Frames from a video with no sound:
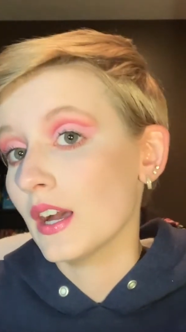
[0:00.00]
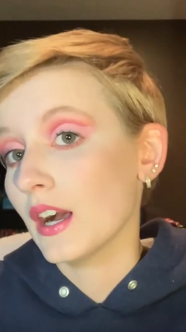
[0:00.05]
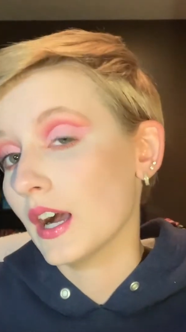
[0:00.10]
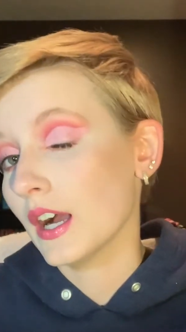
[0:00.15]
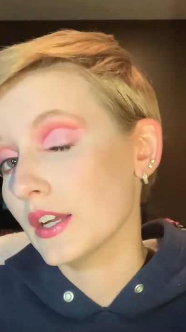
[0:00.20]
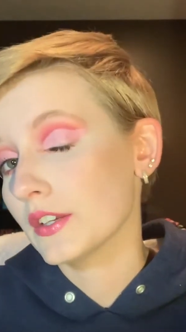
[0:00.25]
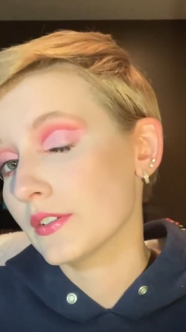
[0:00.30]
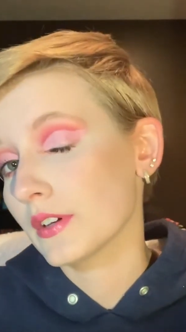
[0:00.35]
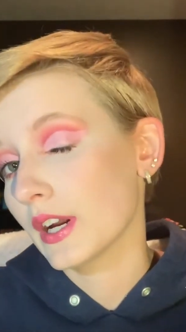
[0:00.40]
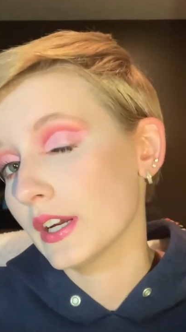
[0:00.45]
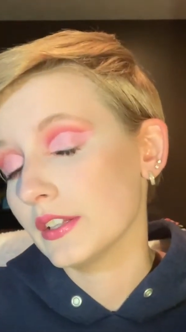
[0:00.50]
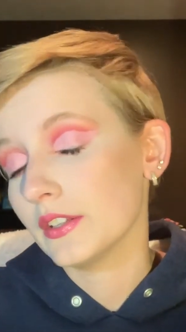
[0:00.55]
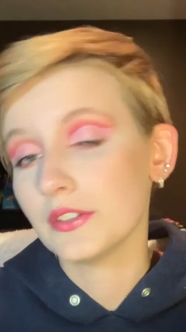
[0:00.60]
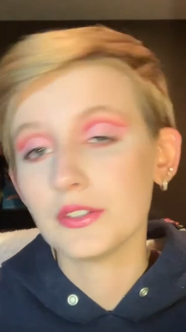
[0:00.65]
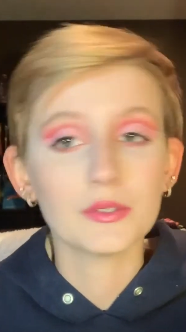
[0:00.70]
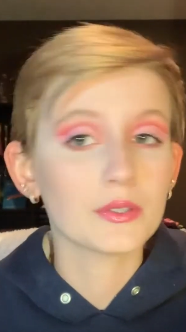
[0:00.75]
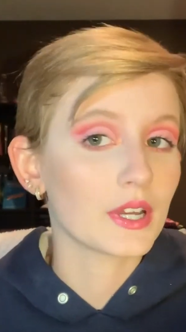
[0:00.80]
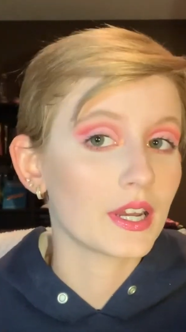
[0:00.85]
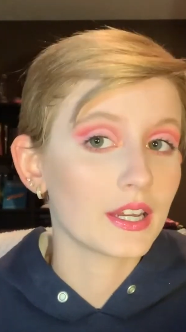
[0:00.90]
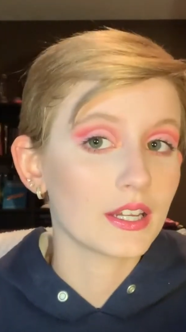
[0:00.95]
I tried to
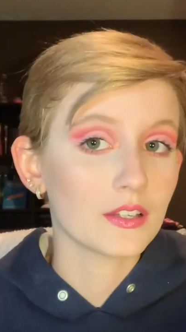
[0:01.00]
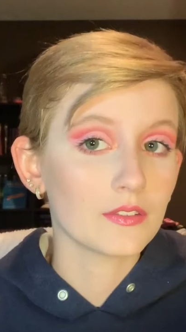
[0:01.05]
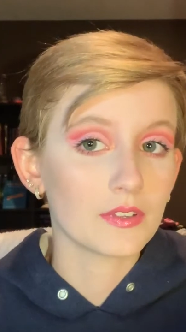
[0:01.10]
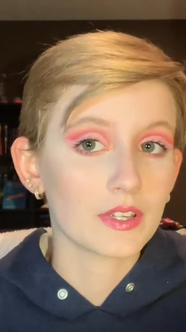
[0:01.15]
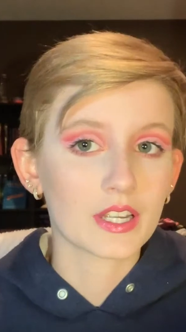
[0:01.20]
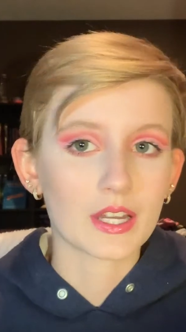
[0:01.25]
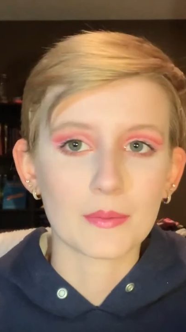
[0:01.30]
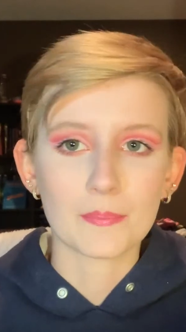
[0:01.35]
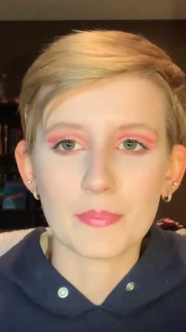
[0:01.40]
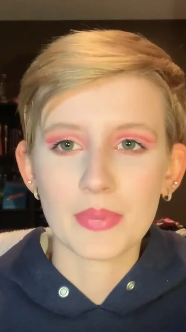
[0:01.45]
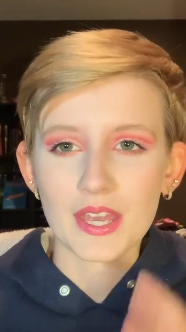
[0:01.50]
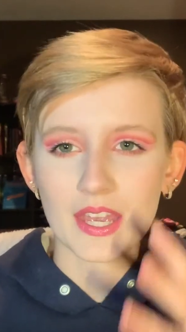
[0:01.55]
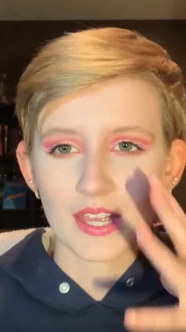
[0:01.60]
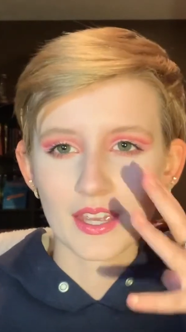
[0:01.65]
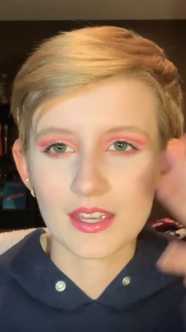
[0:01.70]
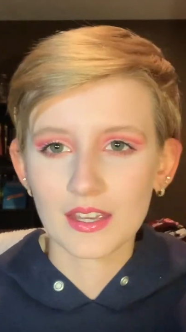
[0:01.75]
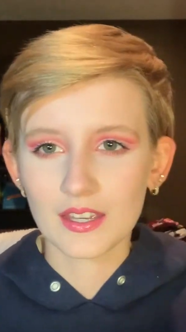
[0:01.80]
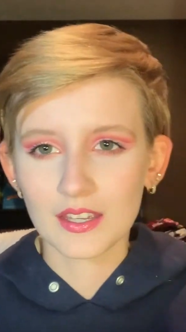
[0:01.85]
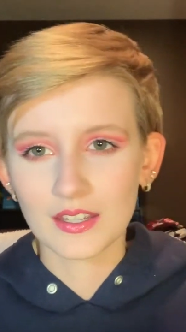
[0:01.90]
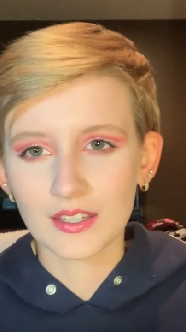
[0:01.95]
do kind of like a
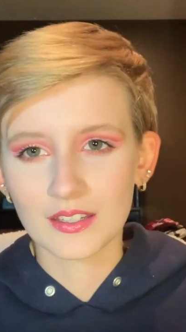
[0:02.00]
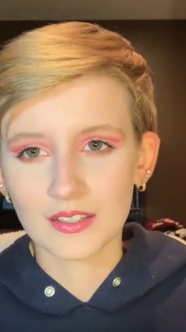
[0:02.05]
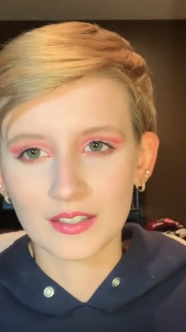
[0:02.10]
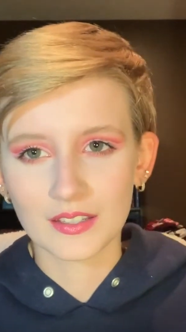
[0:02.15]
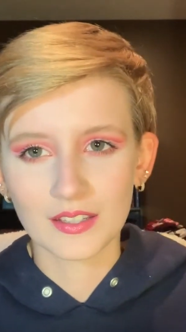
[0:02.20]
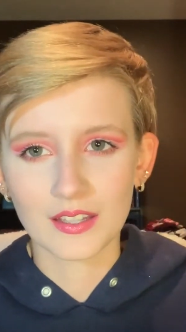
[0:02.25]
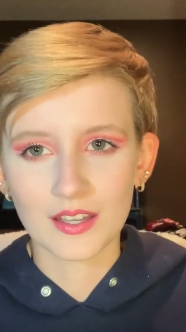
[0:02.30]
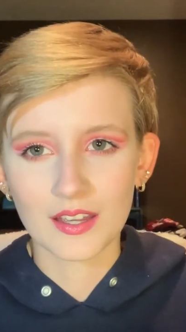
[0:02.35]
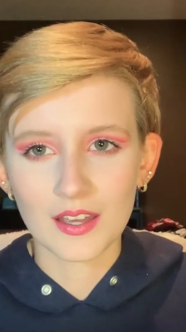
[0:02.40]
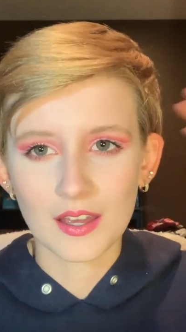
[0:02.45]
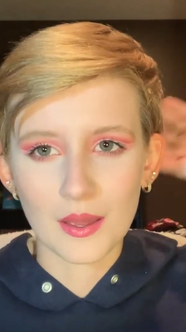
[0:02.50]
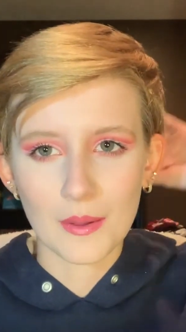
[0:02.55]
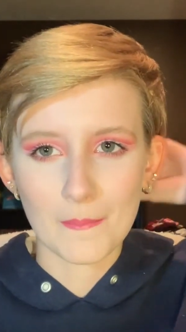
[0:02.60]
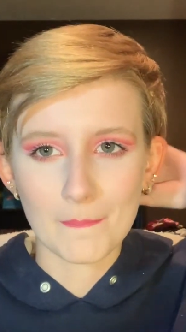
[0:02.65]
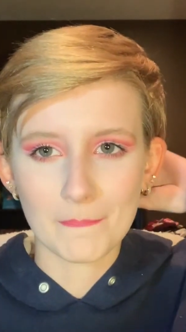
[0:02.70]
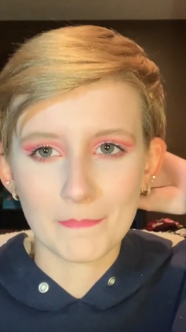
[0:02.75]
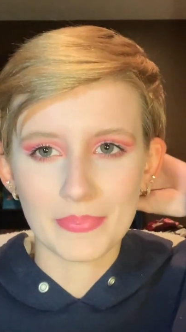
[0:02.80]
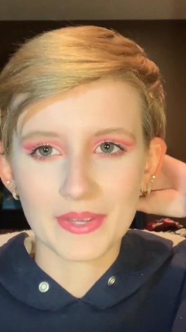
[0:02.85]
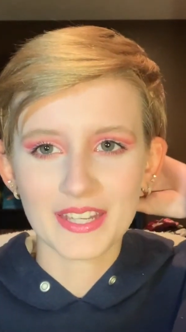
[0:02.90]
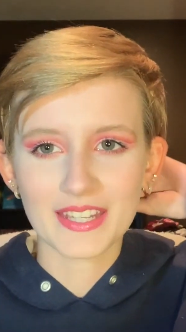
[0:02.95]
pink
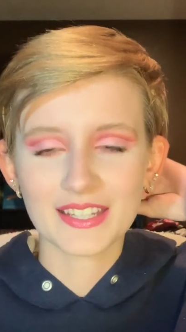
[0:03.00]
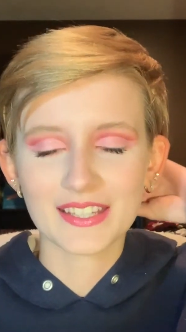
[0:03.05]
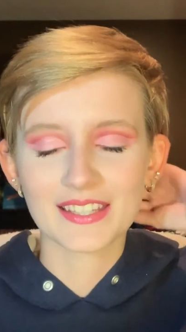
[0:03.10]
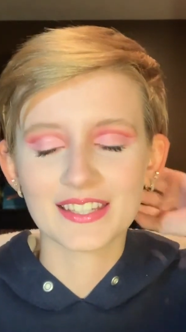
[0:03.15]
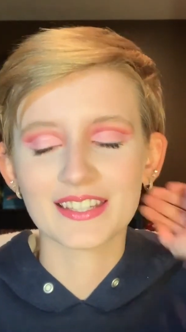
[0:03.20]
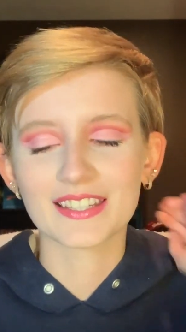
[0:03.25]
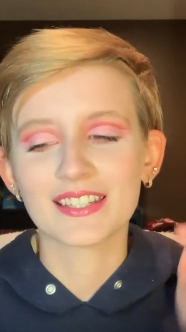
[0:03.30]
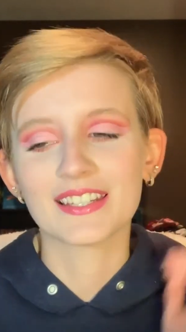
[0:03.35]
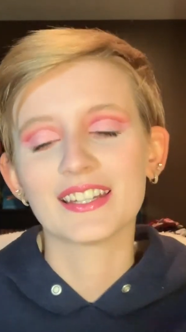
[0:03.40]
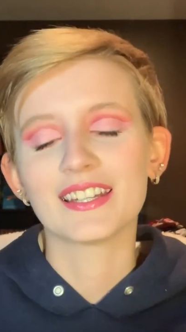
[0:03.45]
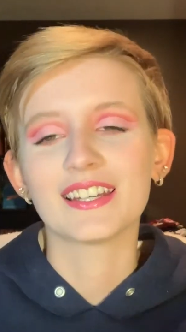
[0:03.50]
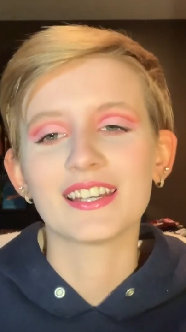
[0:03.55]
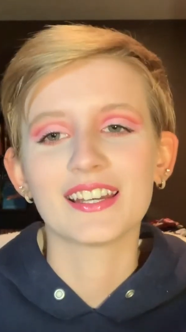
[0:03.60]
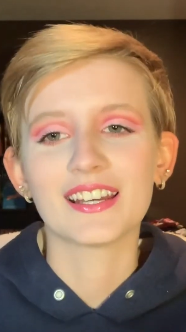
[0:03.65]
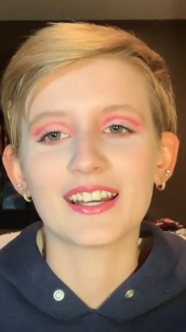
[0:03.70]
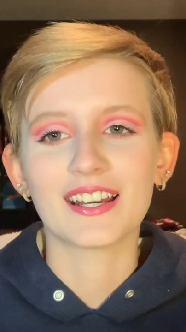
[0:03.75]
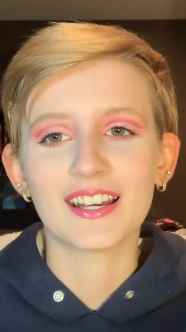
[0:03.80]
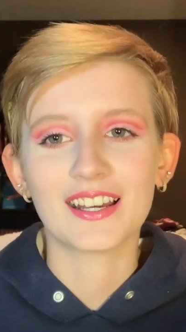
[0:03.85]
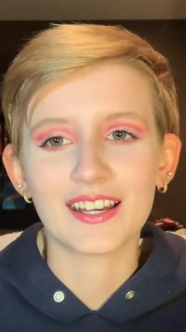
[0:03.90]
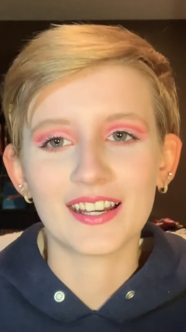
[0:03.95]
beat
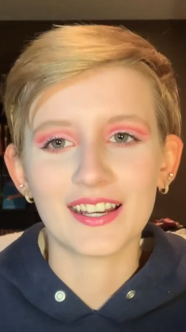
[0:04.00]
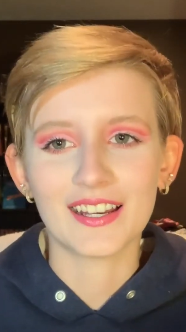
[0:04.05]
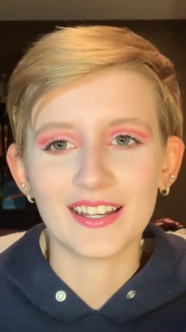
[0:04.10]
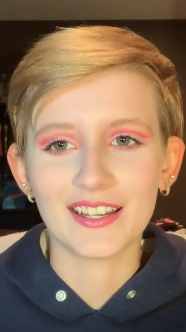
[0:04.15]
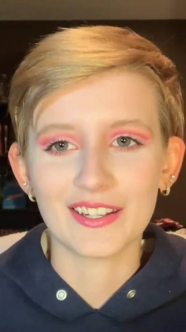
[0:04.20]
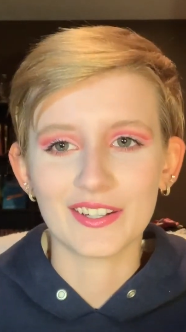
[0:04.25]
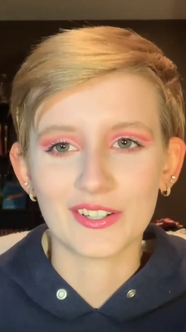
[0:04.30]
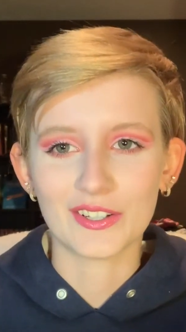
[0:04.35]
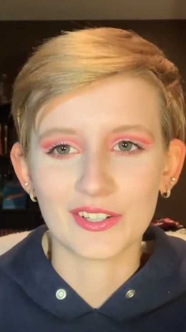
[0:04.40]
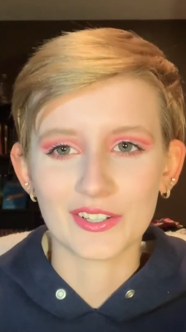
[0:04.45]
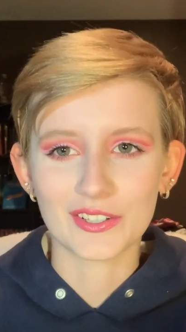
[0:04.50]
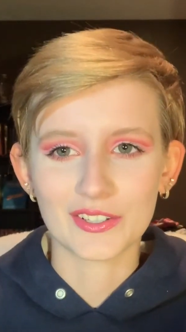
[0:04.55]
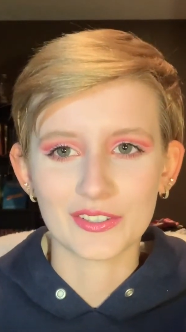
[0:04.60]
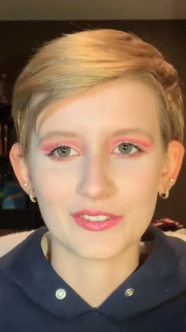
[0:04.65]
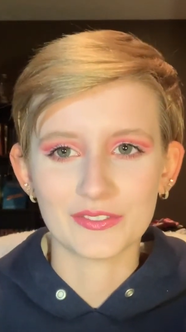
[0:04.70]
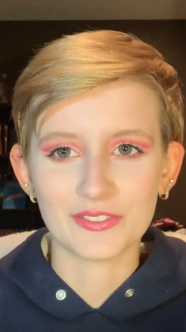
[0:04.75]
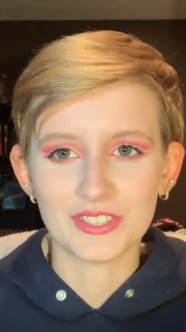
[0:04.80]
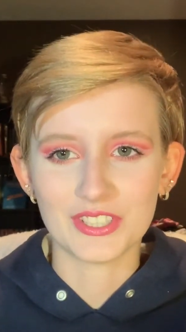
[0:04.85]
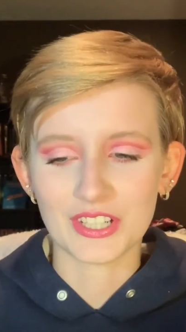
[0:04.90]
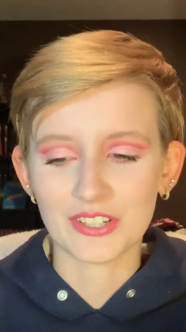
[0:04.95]
in honor
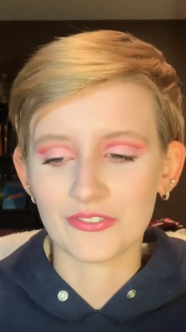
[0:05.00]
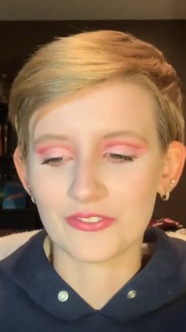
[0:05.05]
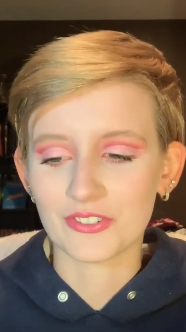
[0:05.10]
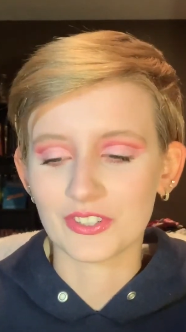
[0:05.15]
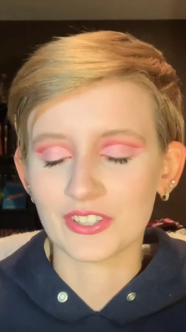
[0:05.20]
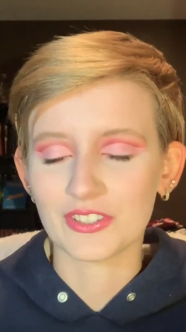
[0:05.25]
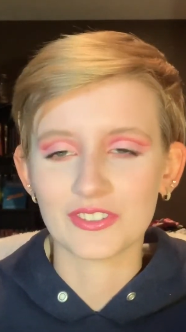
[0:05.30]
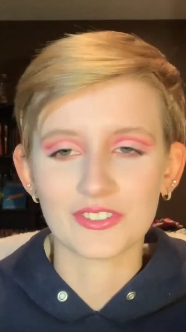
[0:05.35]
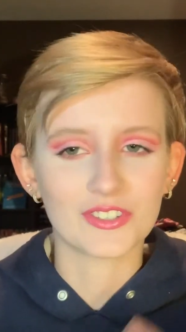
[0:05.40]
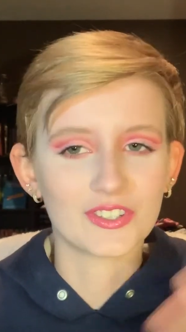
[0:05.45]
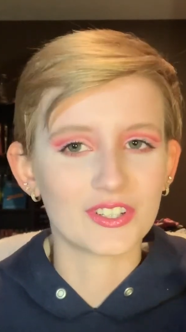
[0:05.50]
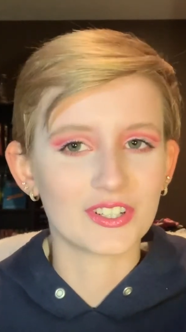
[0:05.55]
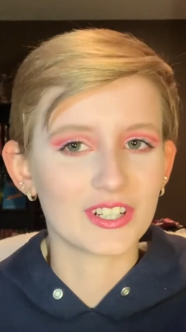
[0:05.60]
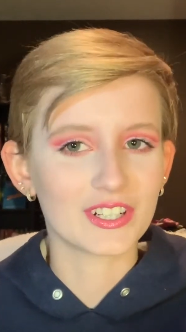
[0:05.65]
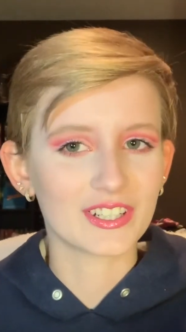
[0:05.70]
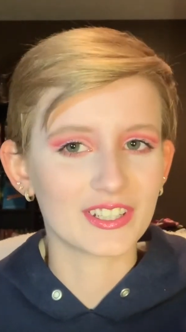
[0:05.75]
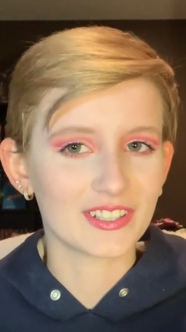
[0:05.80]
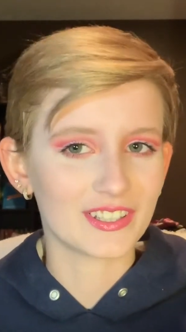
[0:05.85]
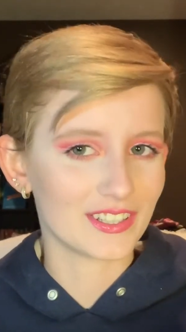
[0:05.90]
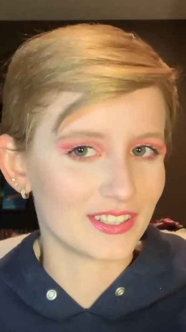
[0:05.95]
of Jeffree Star,
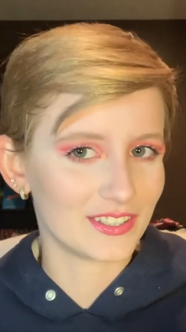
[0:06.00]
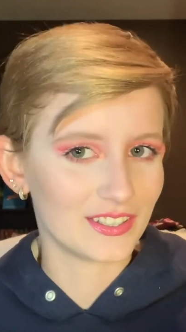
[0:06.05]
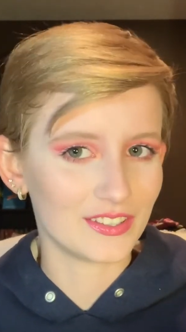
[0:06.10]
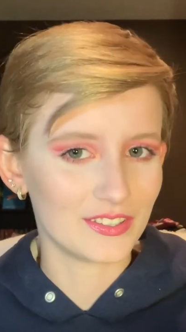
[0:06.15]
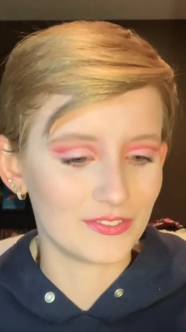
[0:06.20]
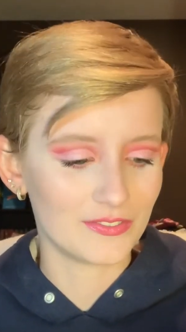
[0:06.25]
because that's his